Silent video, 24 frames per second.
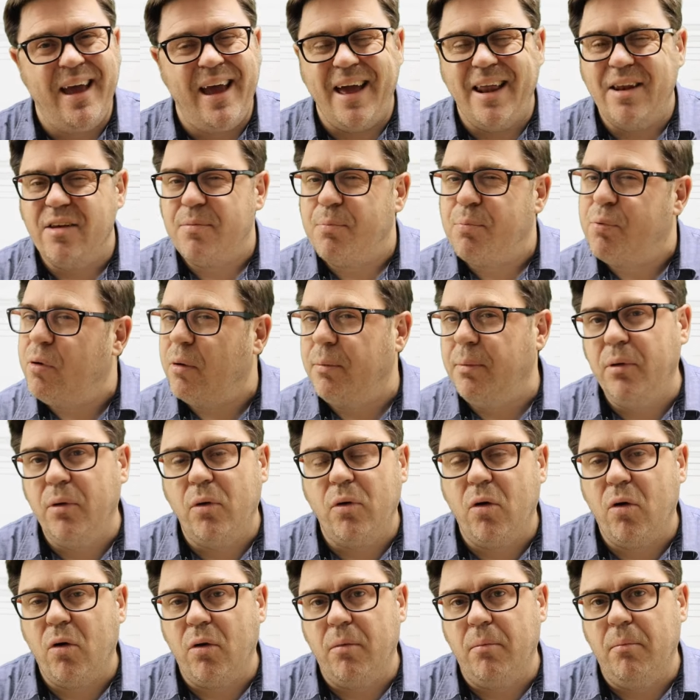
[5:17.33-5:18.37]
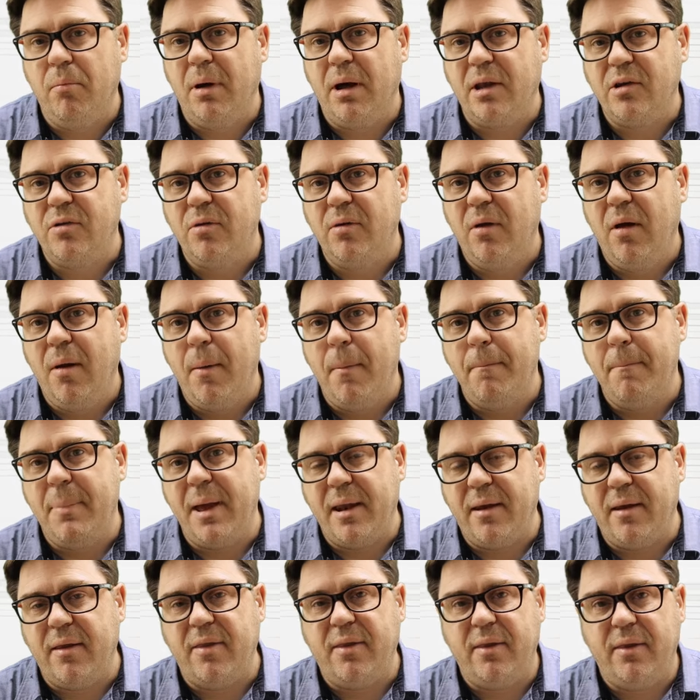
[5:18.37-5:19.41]
And it's probably not gotten much
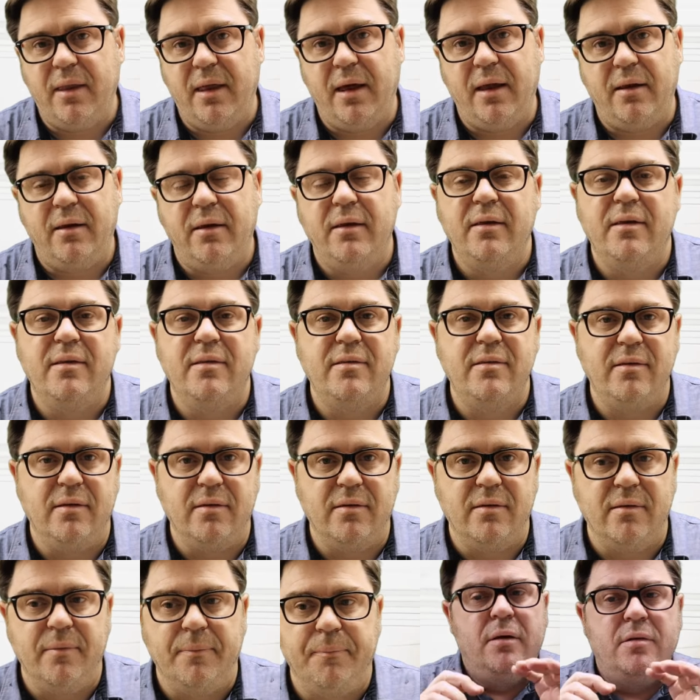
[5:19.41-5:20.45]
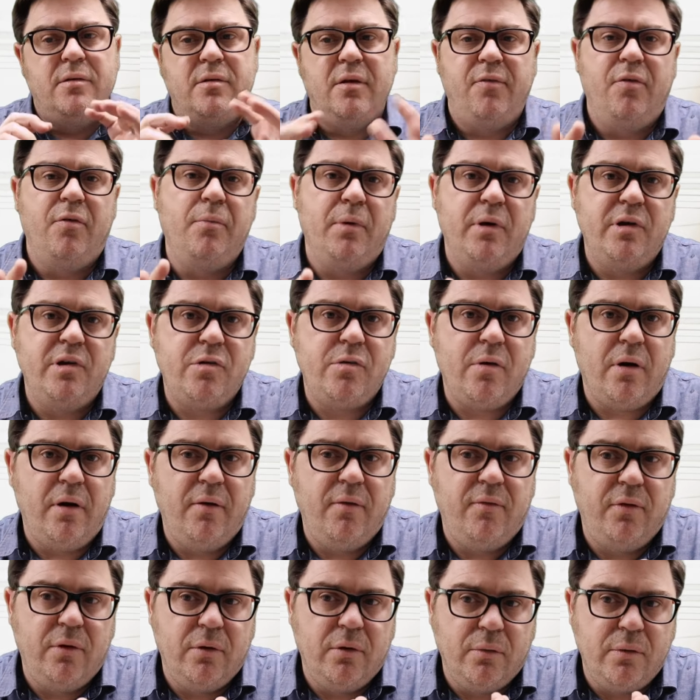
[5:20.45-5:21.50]
better than that since. So for my
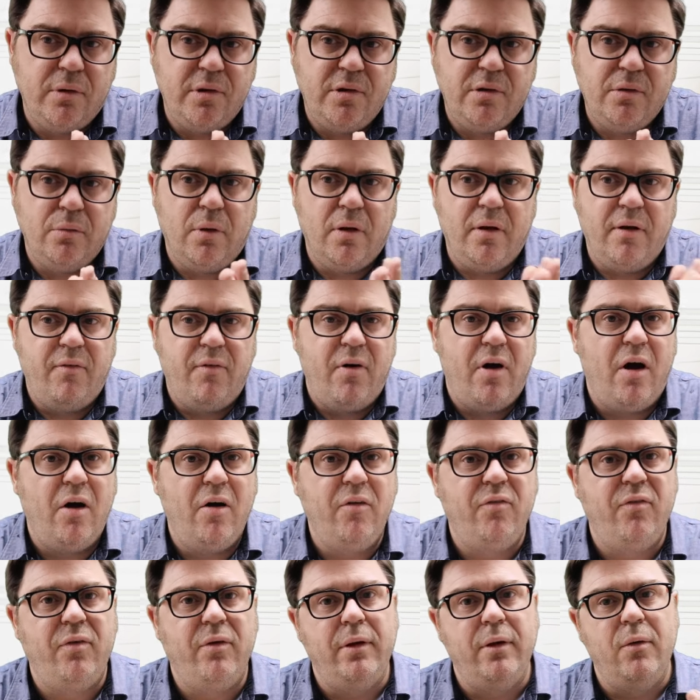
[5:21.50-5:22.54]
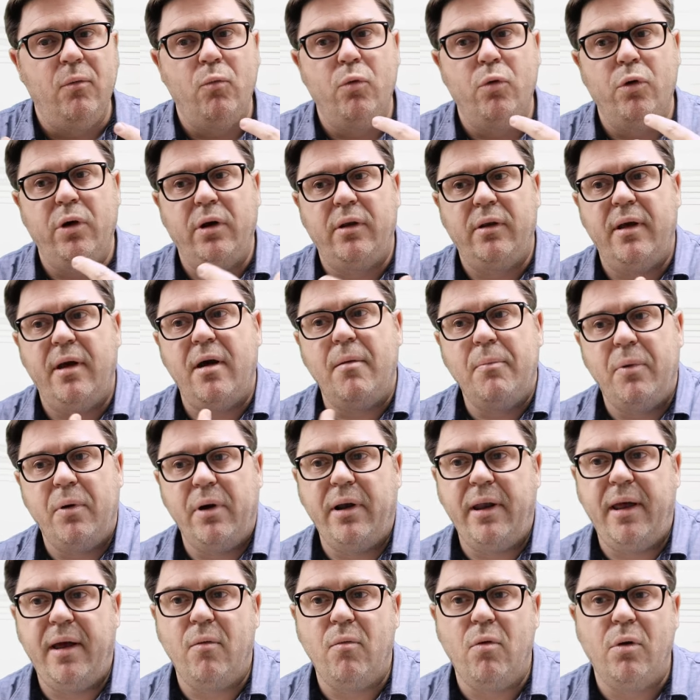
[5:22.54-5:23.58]
Australian viewers, you will have hopefully worked out
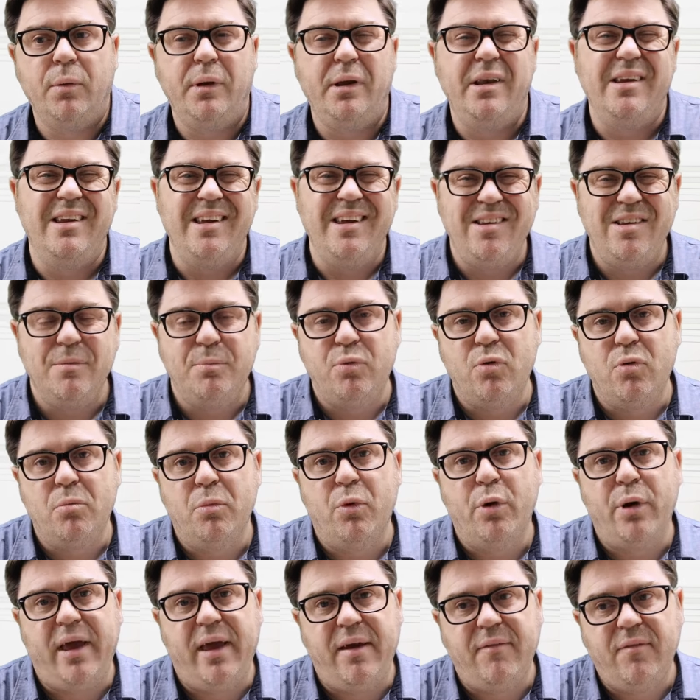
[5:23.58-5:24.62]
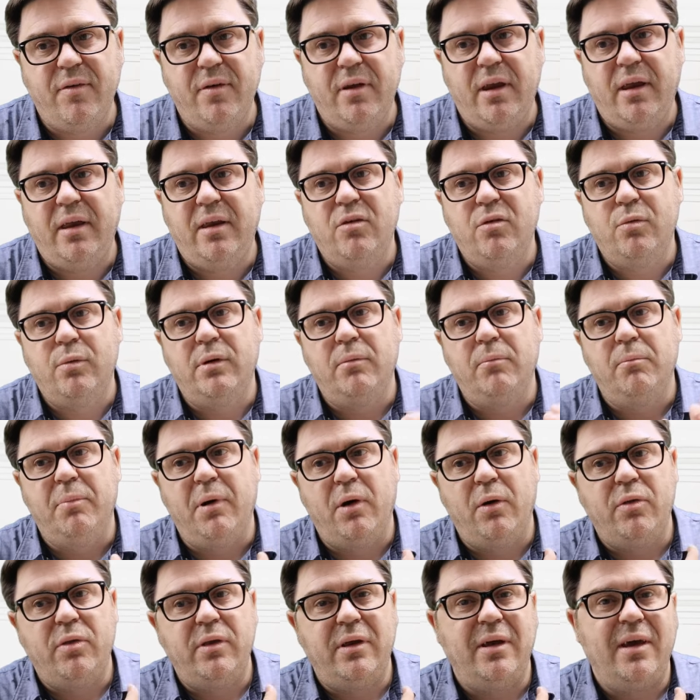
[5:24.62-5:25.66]
by now why we need to put more effort into
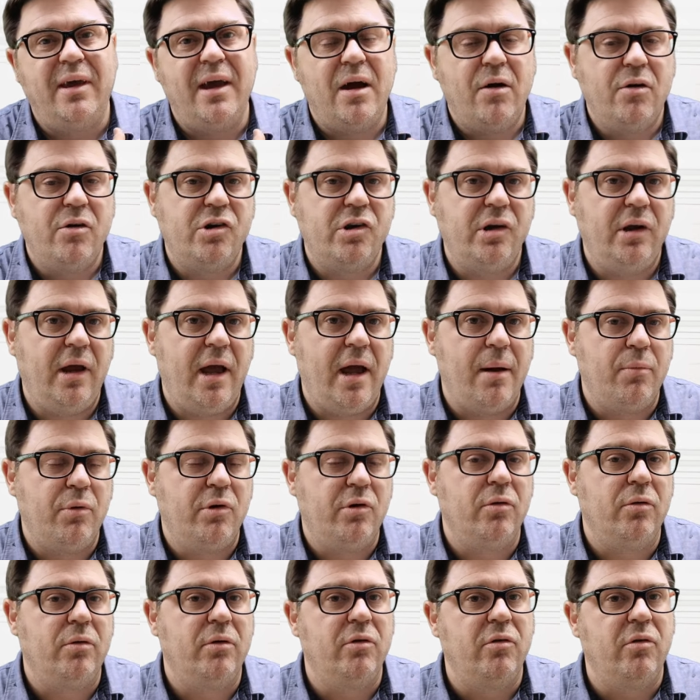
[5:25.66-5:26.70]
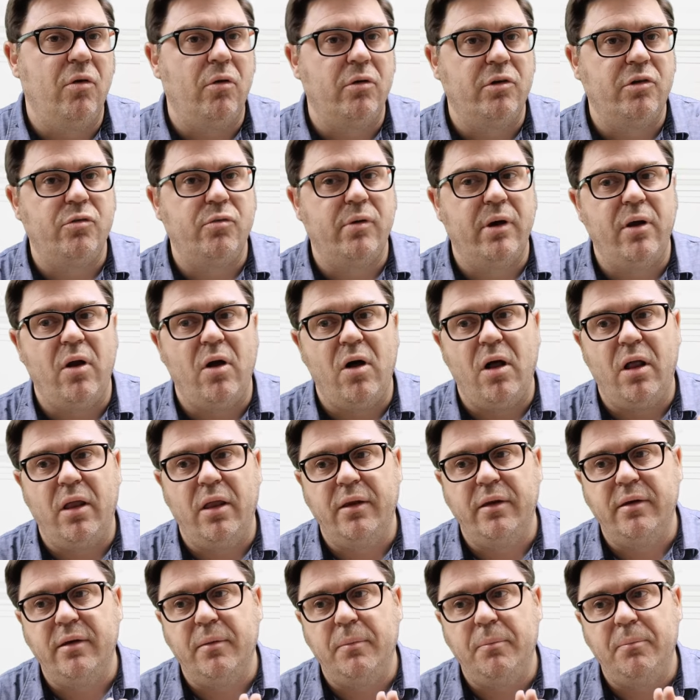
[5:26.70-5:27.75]
both encouraging Aboriginal and Torres Strait
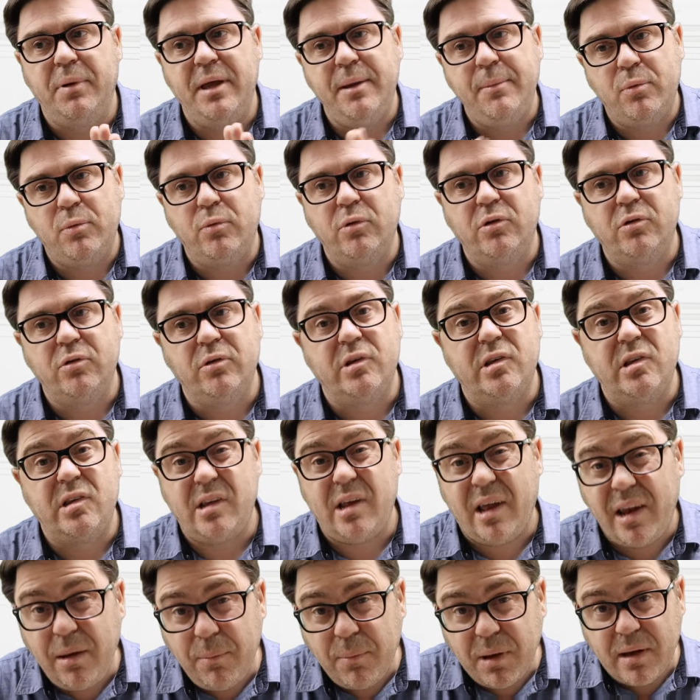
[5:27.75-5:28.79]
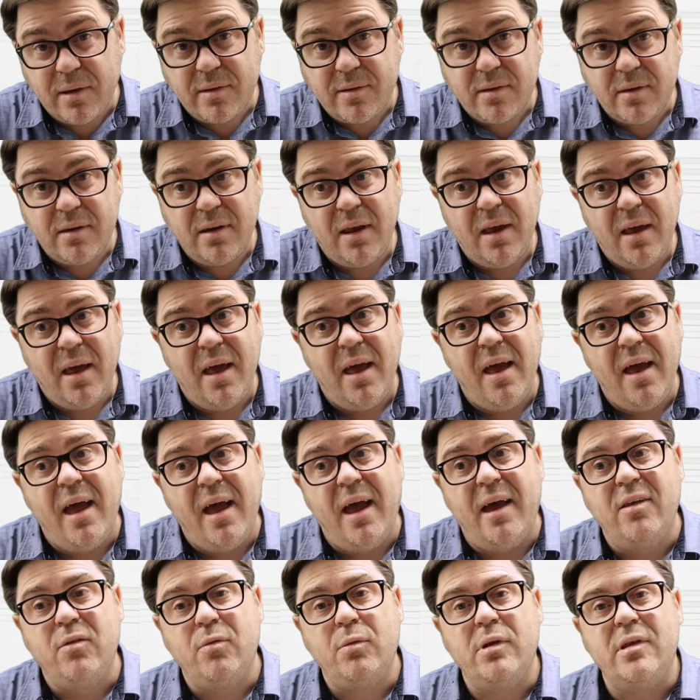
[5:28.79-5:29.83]
Islander people to study medicine,
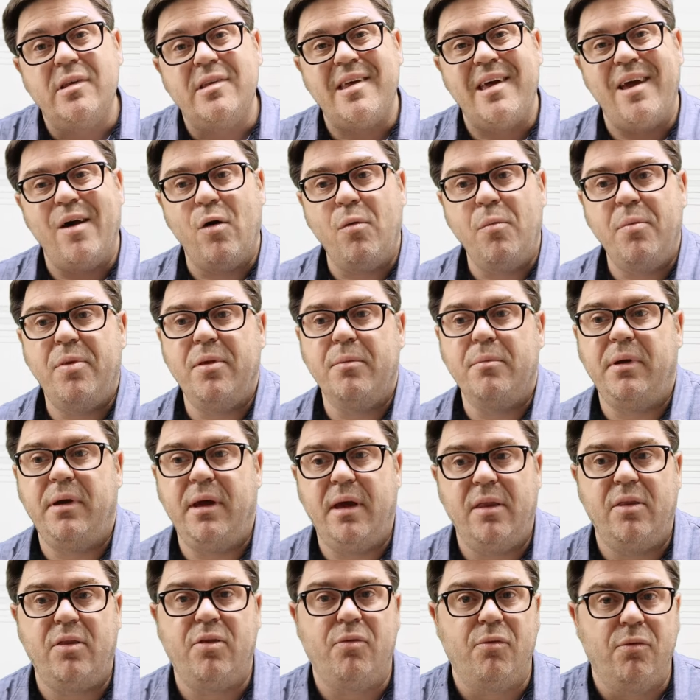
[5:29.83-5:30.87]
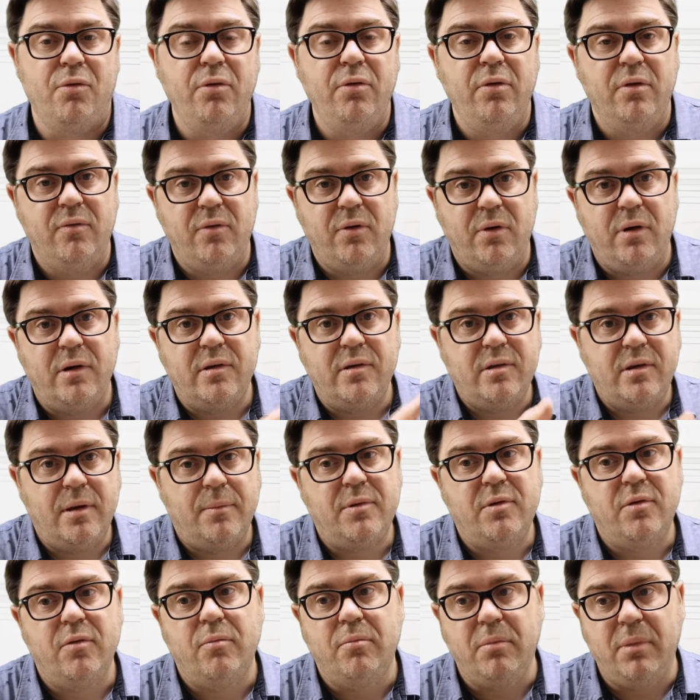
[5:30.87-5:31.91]
as well as help them get through the various
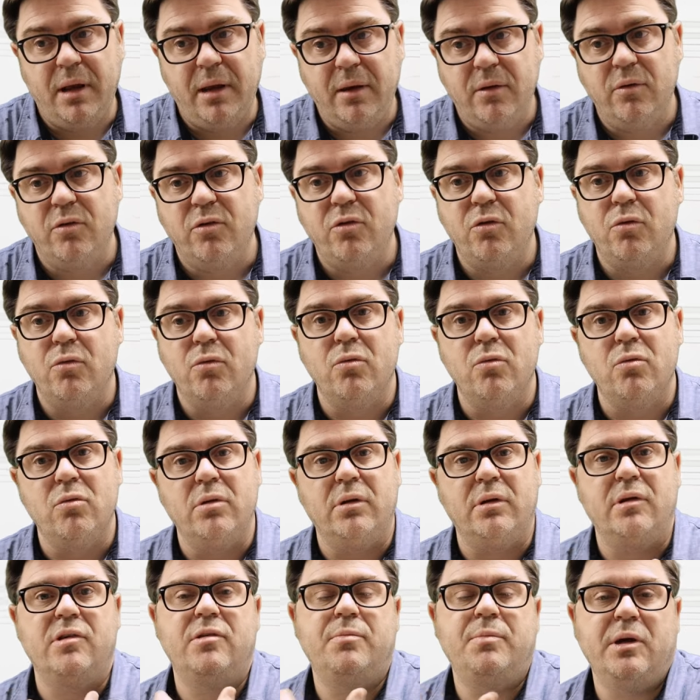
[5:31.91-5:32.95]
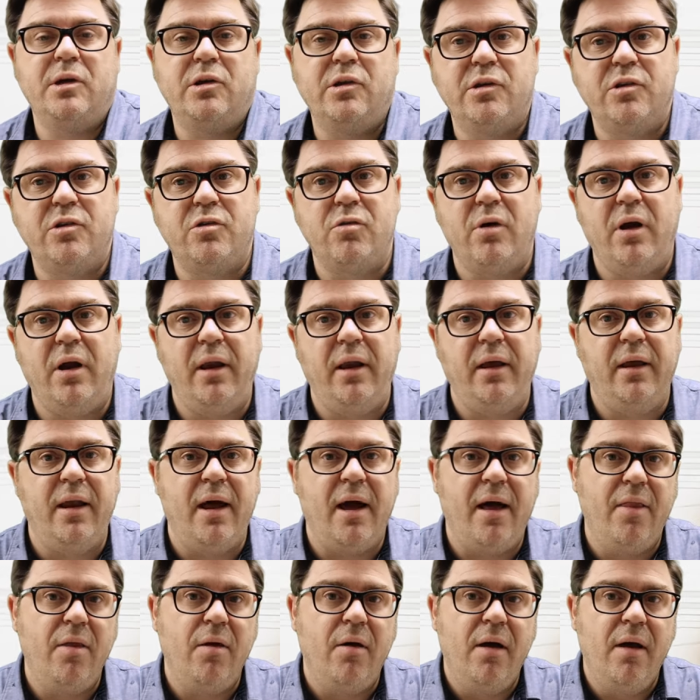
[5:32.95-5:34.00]
steps of medical school and specialist training and
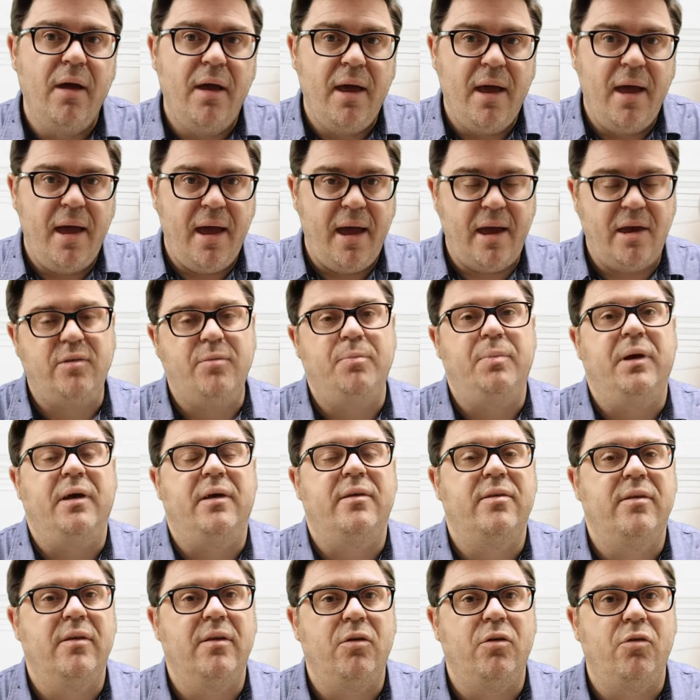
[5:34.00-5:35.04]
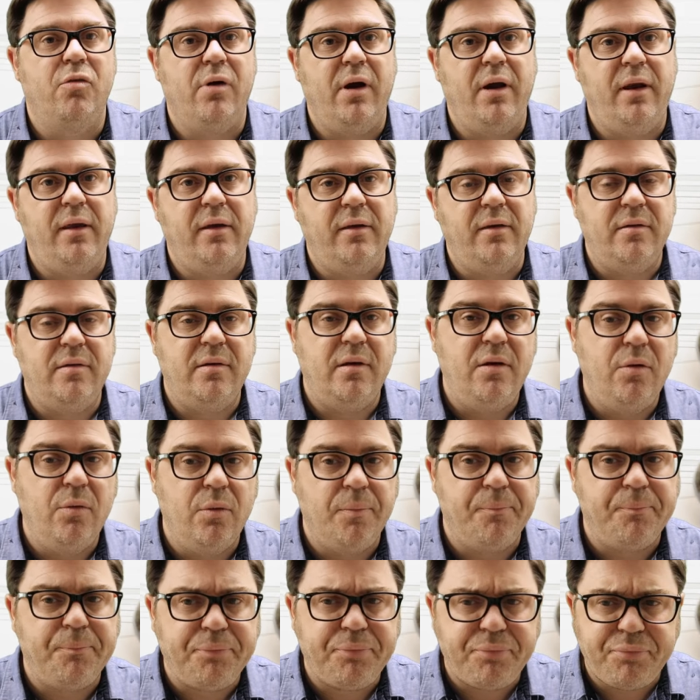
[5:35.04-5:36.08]
other aspects of the training
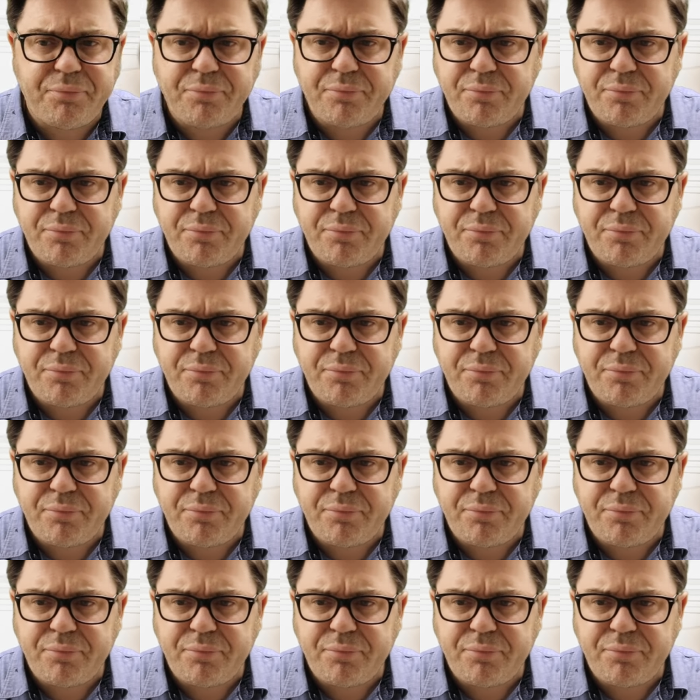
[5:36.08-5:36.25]
continuum.